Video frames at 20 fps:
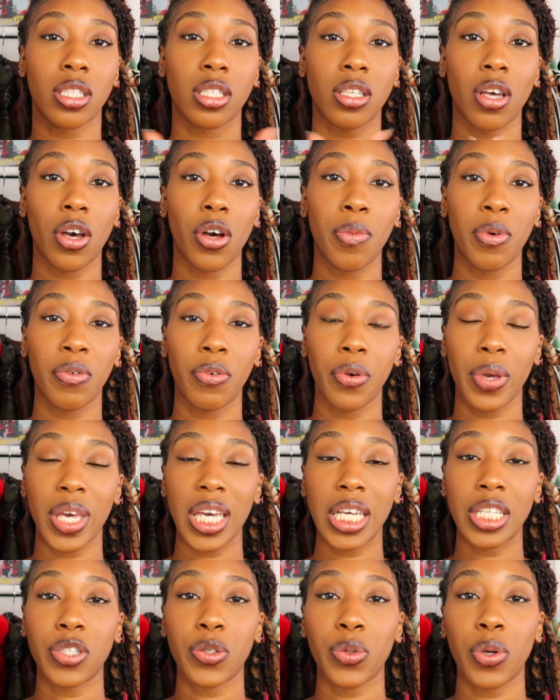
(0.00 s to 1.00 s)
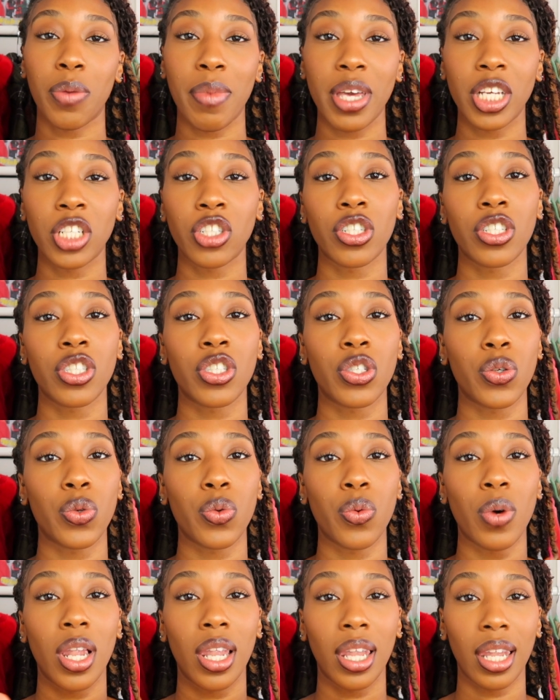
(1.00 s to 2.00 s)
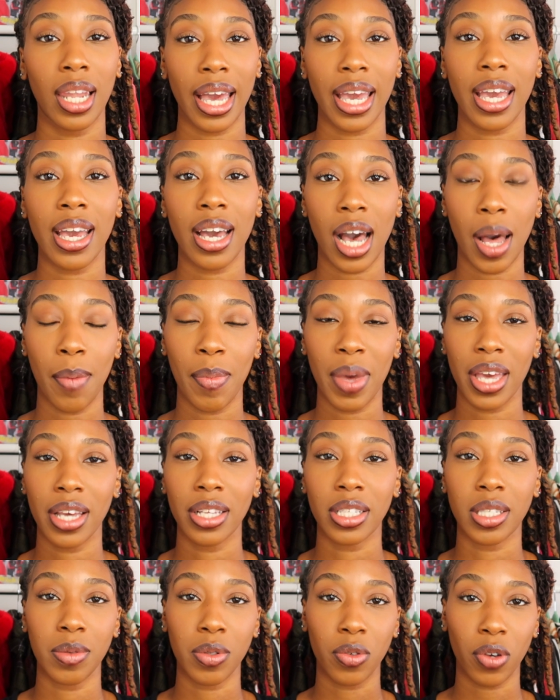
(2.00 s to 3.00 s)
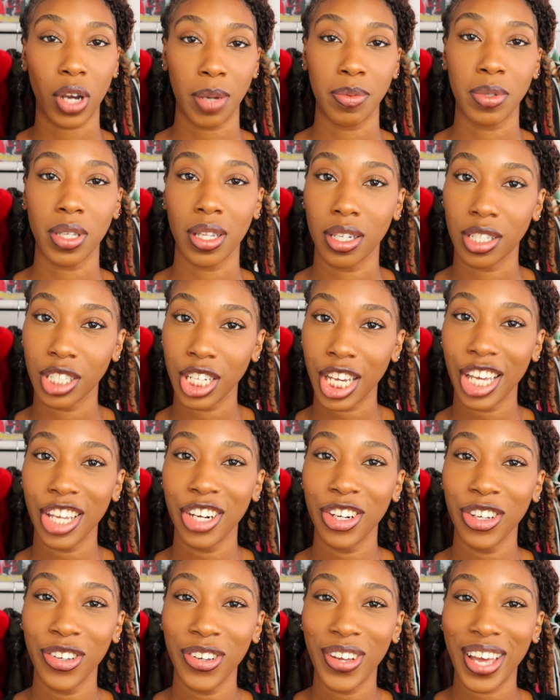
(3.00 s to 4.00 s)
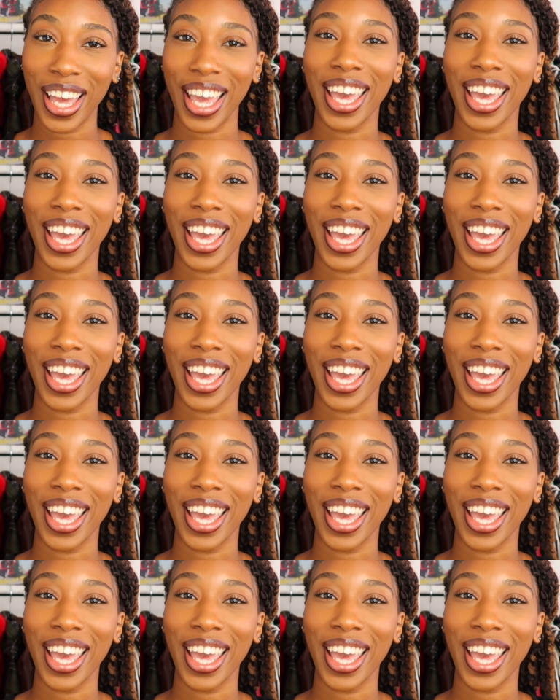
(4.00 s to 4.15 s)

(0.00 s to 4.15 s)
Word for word: So before we get into it, make sure to like, comment, and subscribe to the channel.